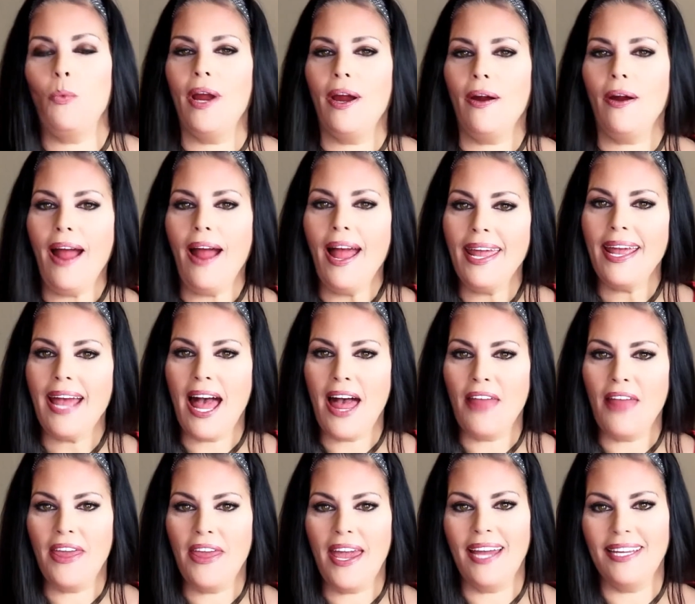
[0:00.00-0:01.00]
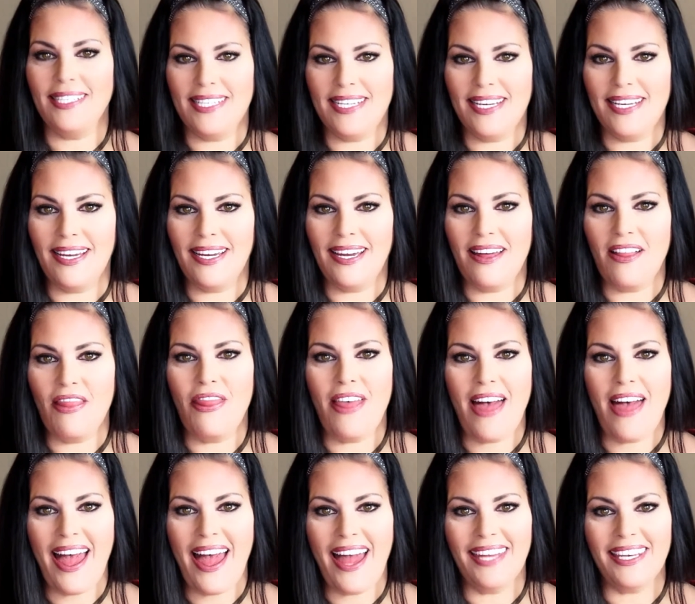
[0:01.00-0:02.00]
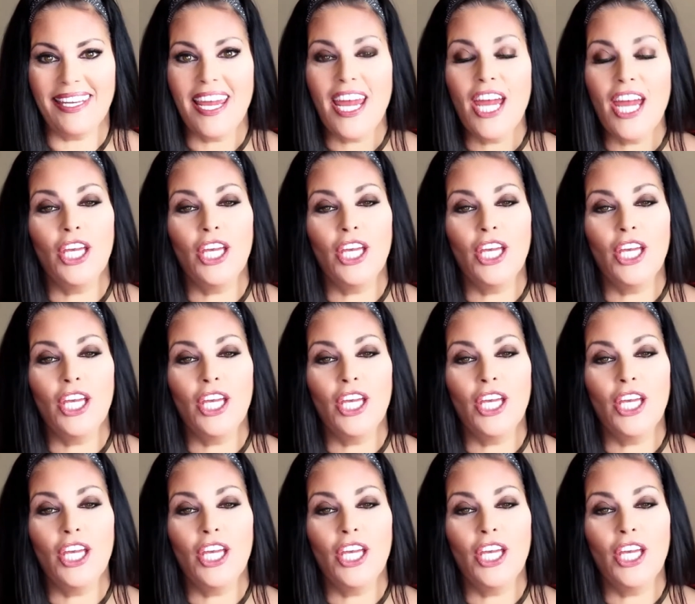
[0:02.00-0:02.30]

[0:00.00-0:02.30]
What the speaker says: where I got the idea that